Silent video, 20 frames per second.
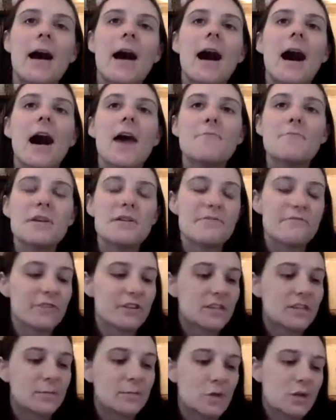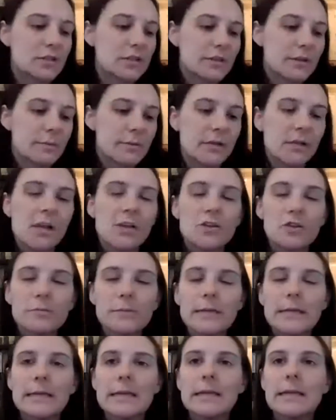Um, for some dogs, it could be lunch
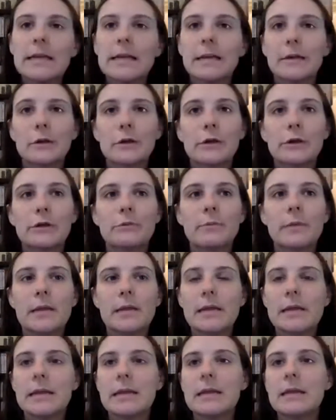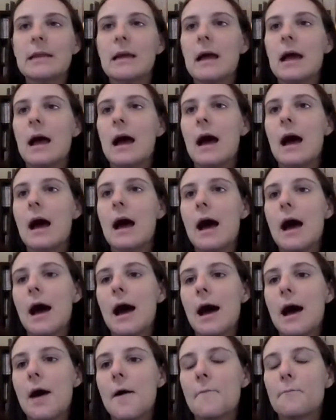meat. It could be
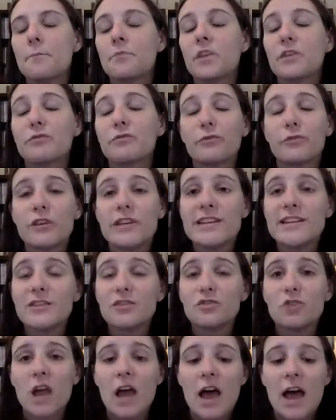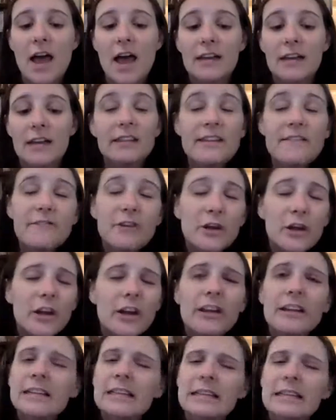um, freeze-dried
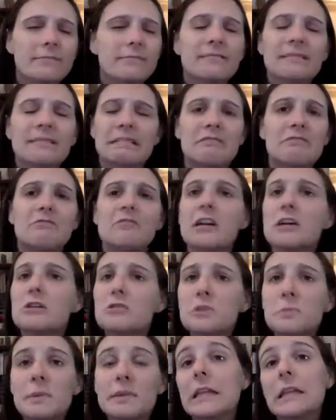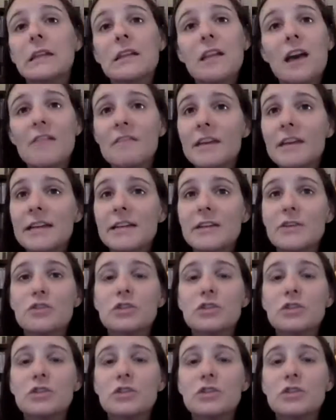liver. Gross, but they love it.